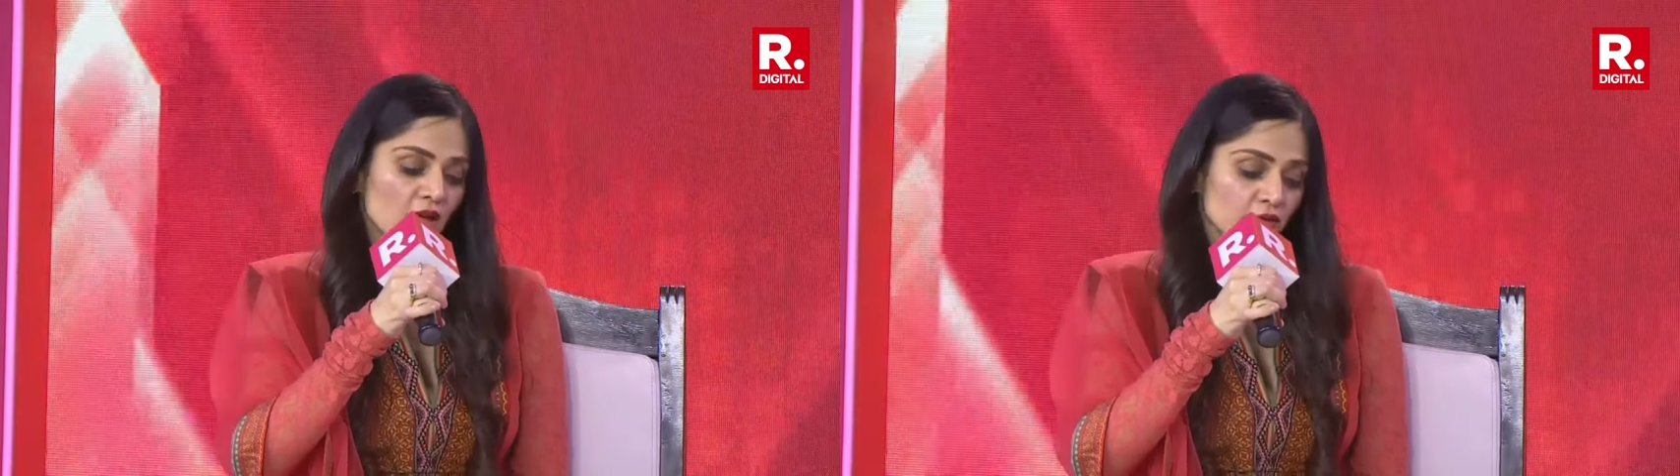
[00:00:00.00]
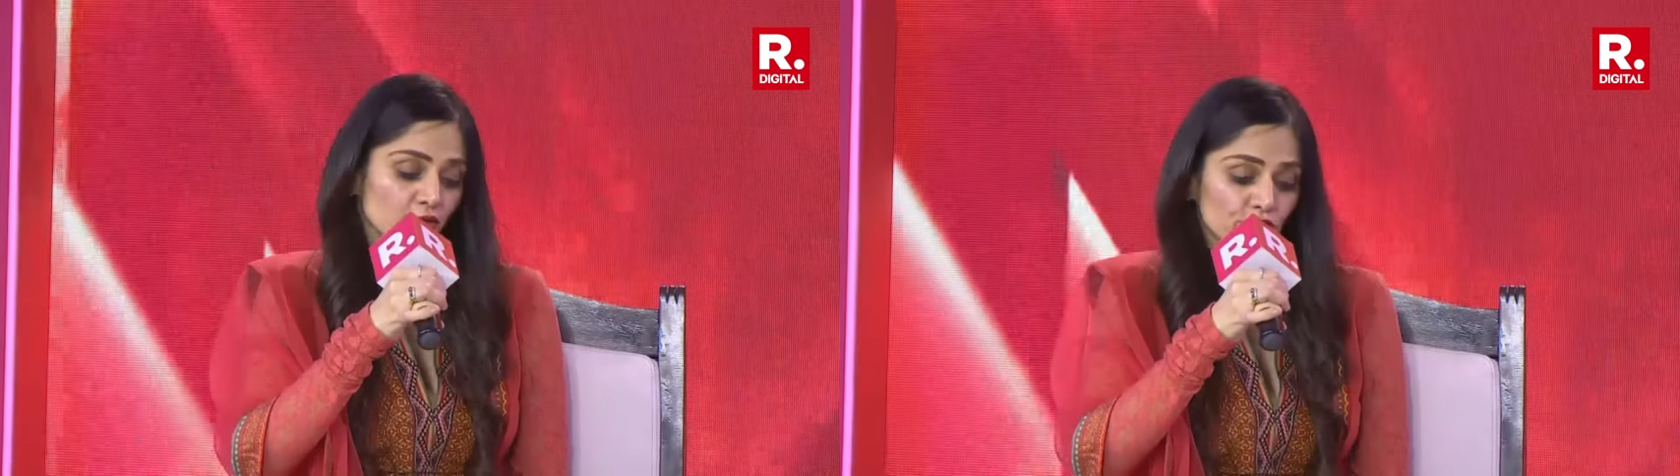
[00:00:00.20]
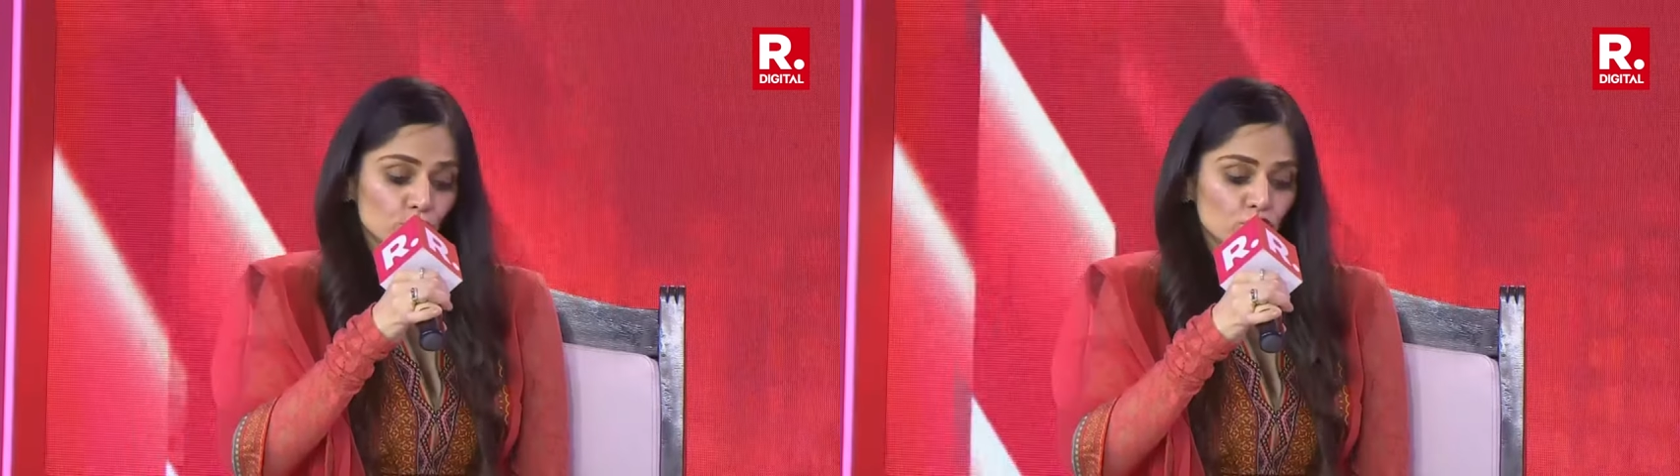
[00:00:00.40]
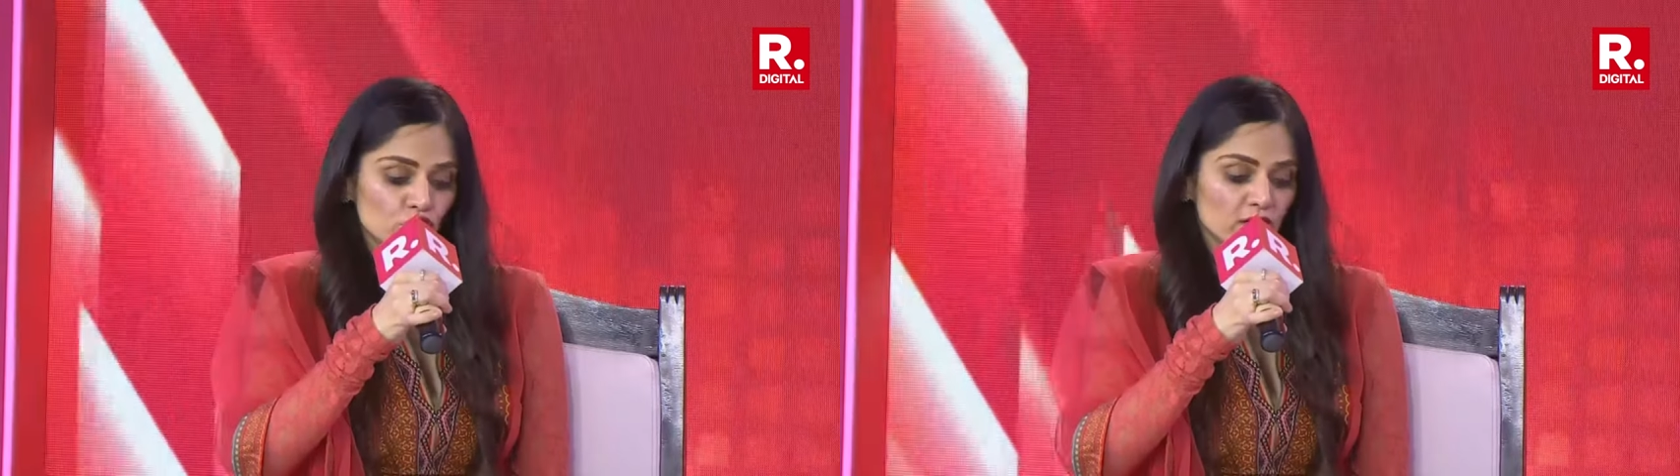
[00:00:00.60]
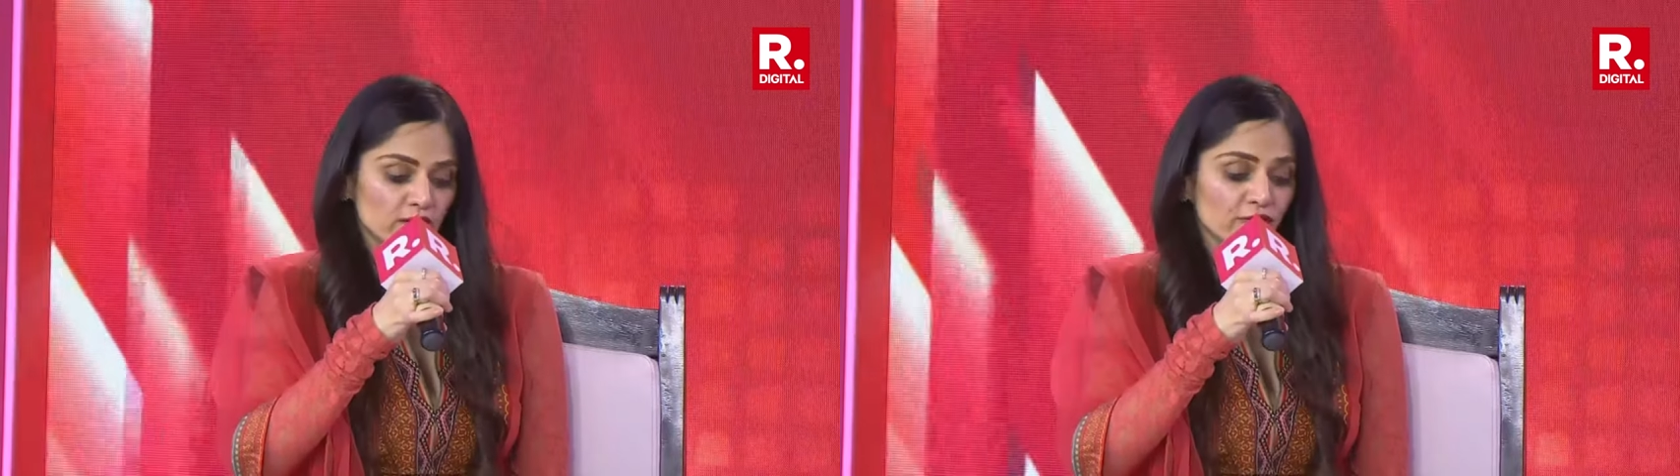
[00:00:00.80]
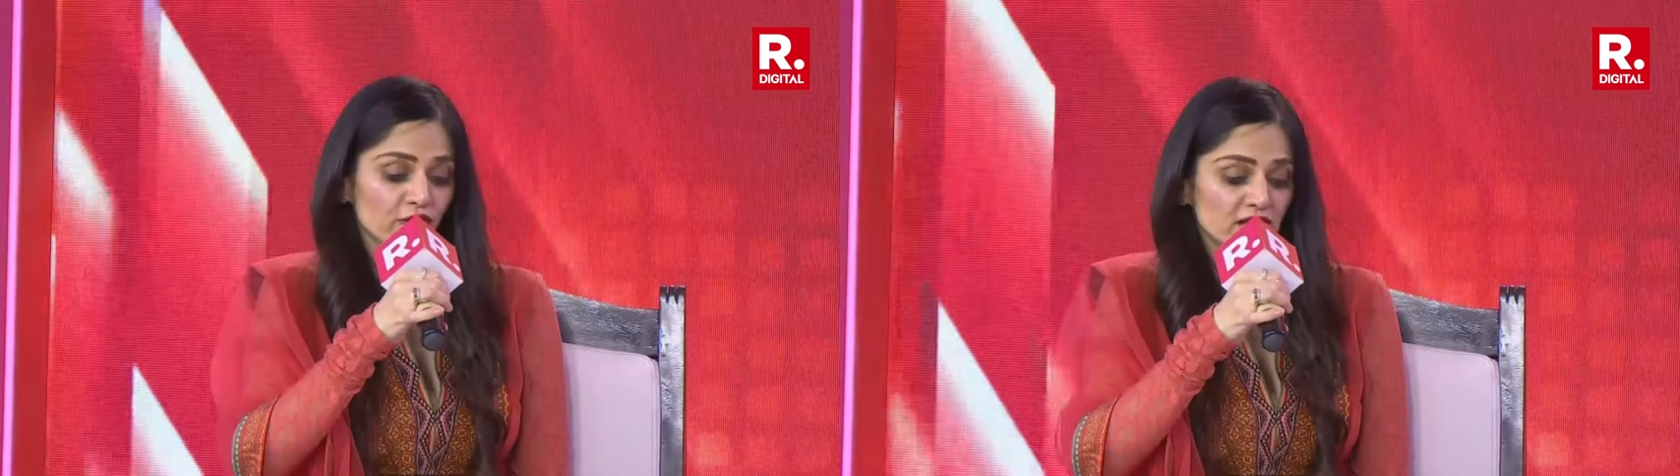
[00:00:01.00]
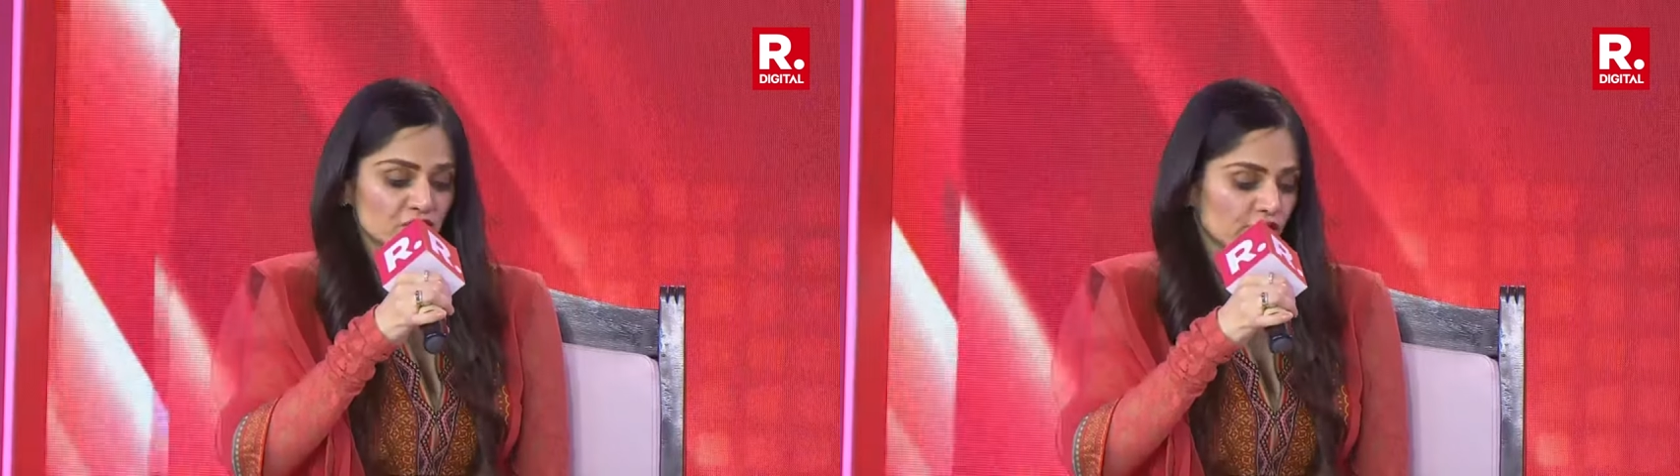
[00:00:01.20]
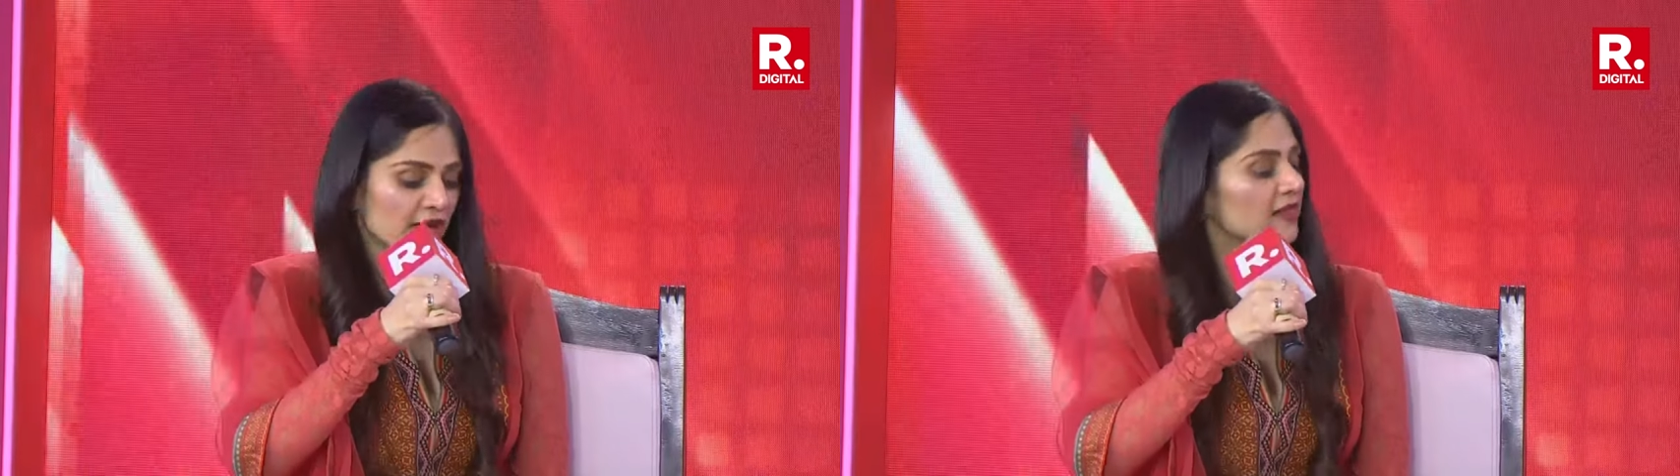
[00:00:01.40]
the future, the face
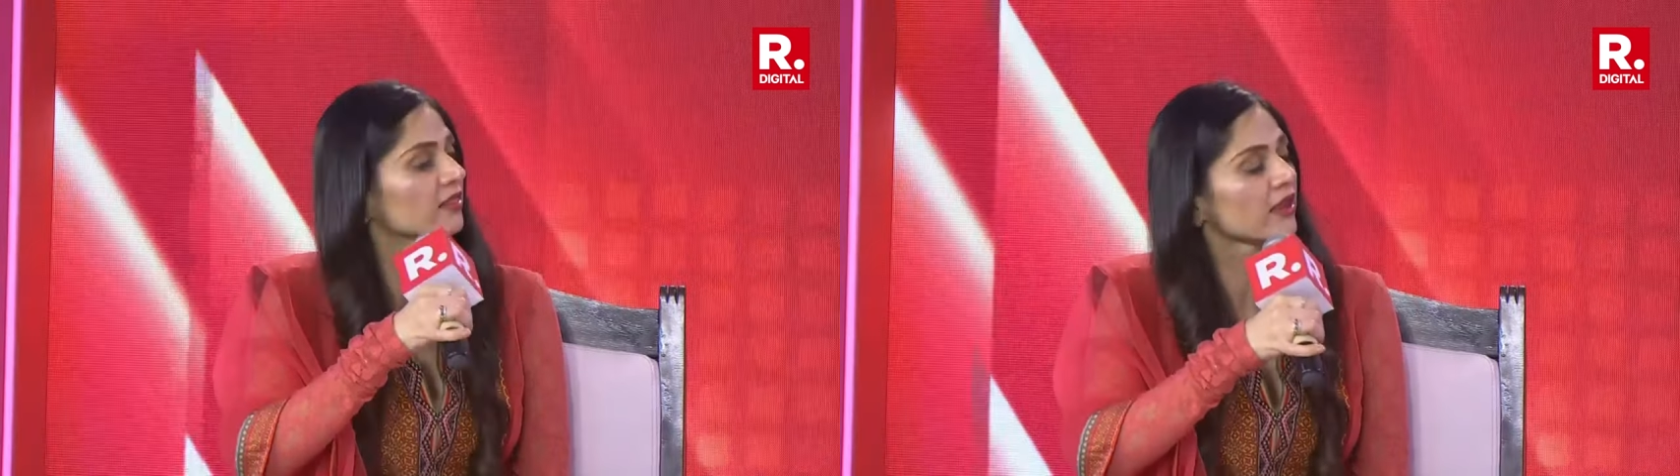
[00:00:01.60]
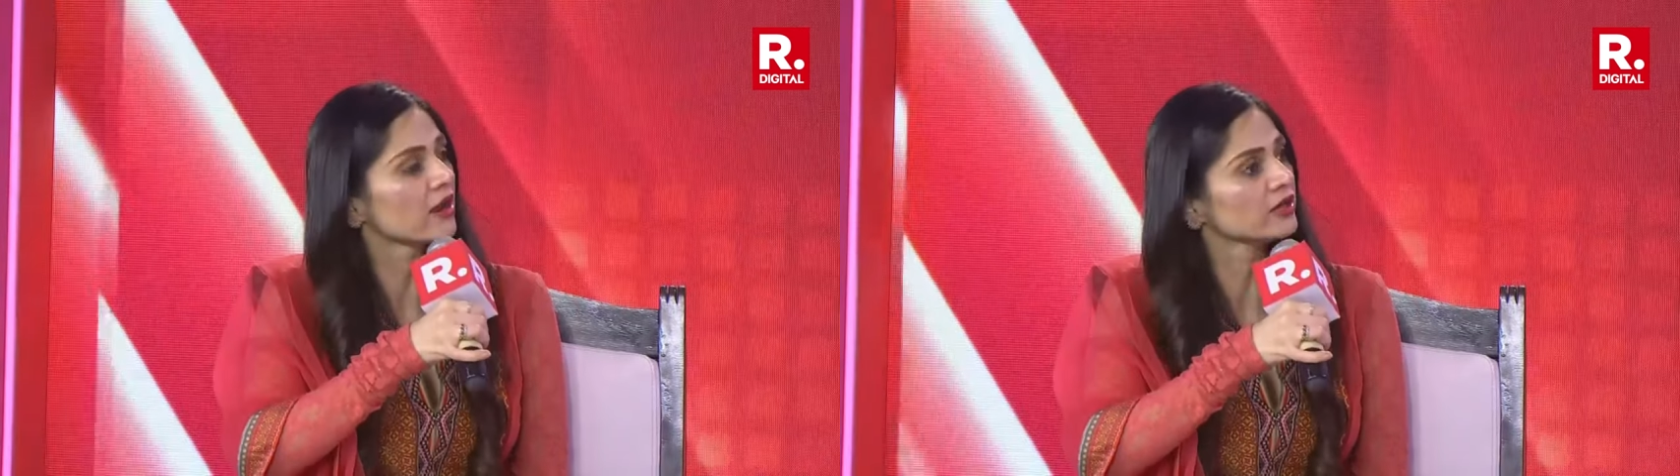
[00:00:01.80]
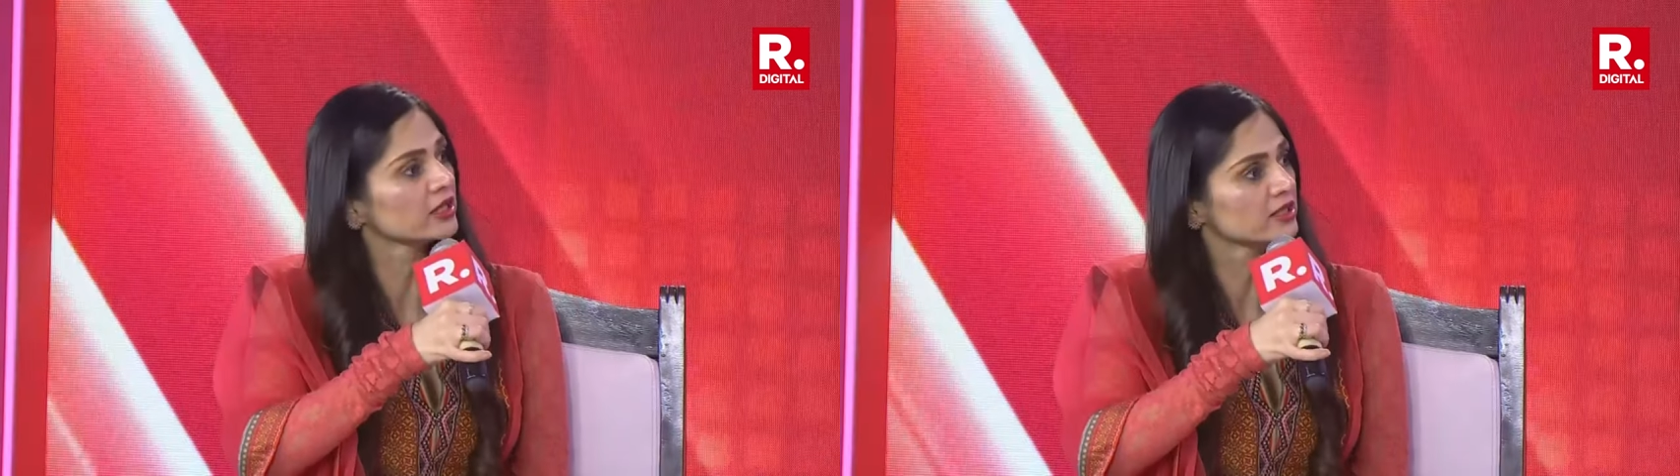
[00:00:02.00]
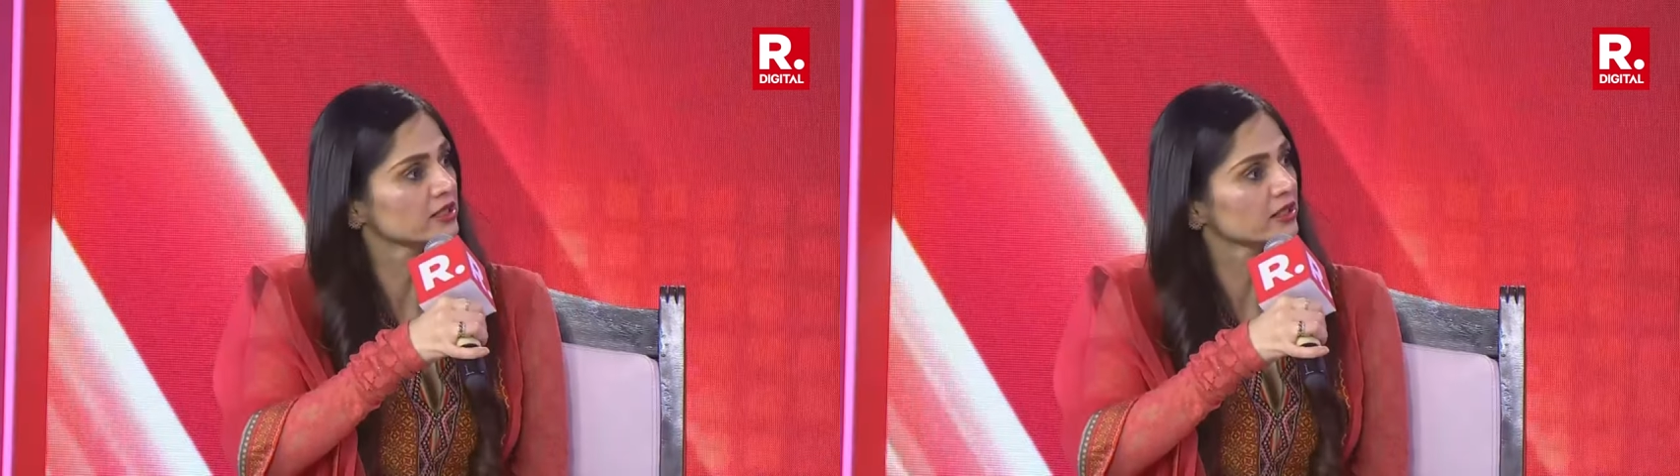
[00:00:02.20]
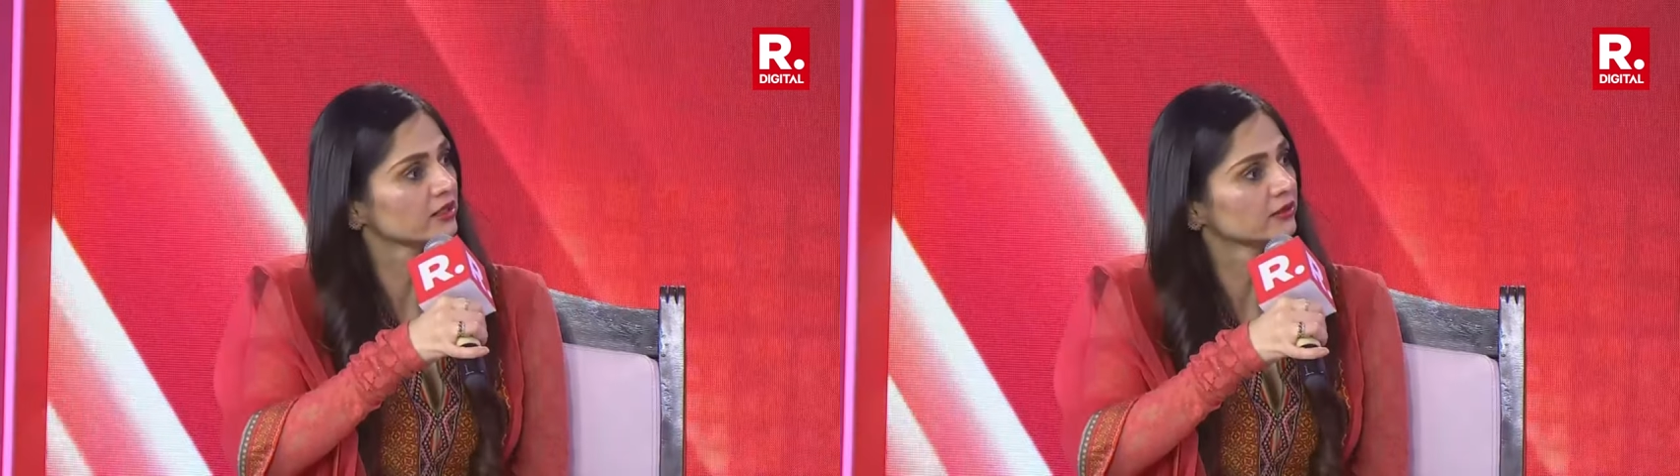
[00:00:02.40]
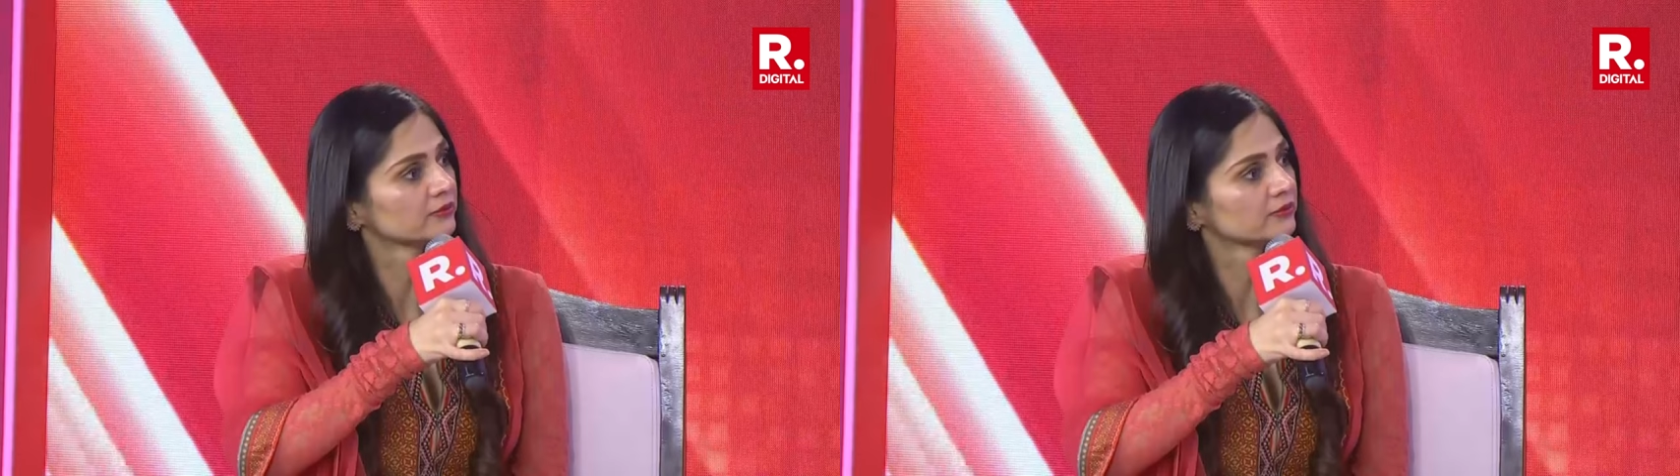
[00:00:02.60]
of healthcare in India?